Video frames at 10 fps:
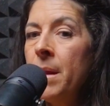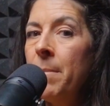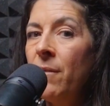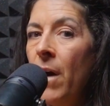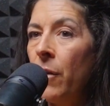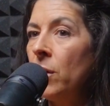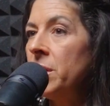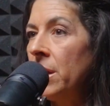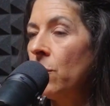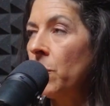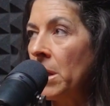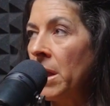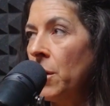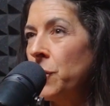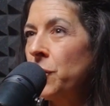My father didn't
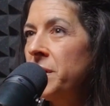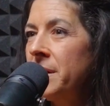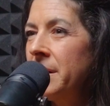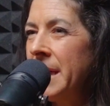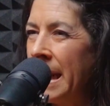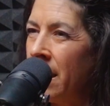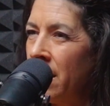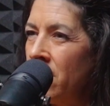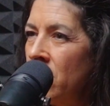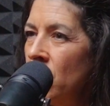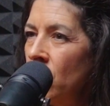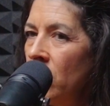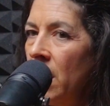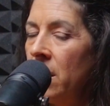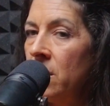really understand
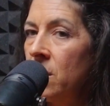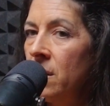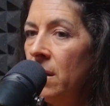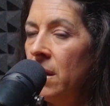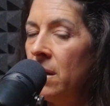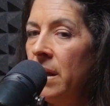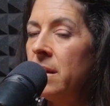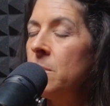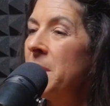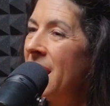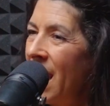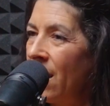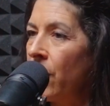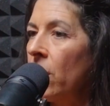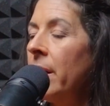his
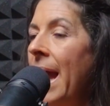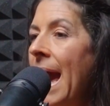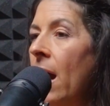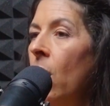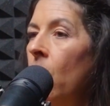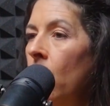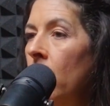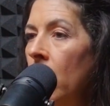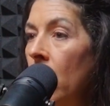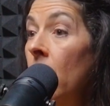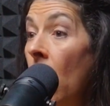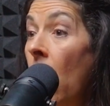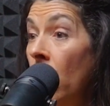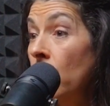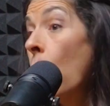behavior and how
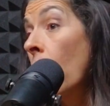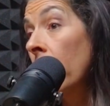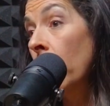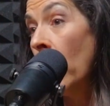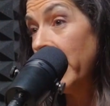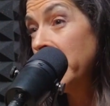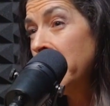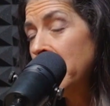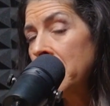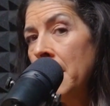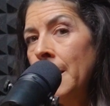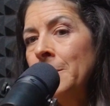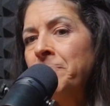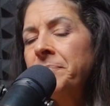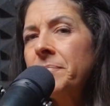hardcore it was.
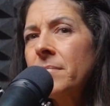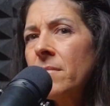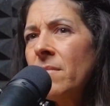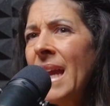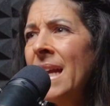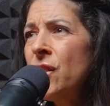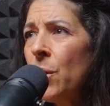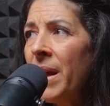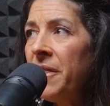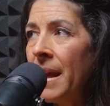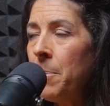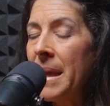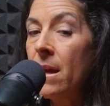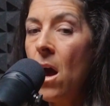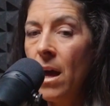And so I think
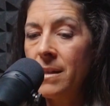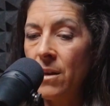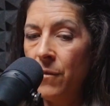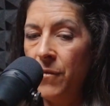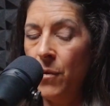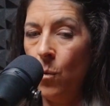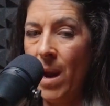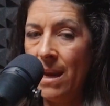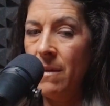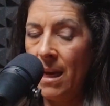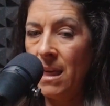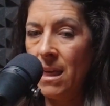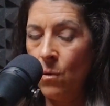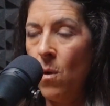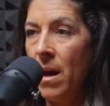because of the way that
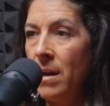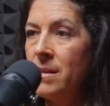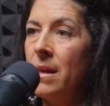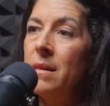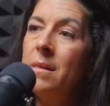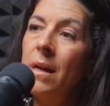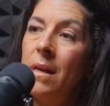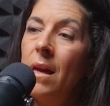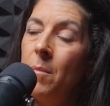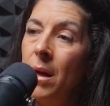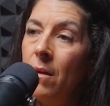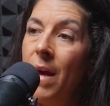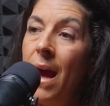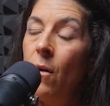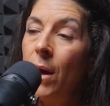he was and the dynamic of
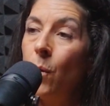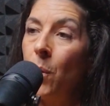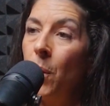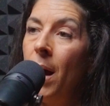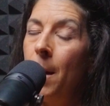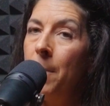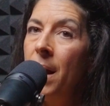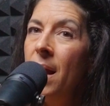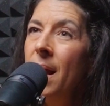how I grew up,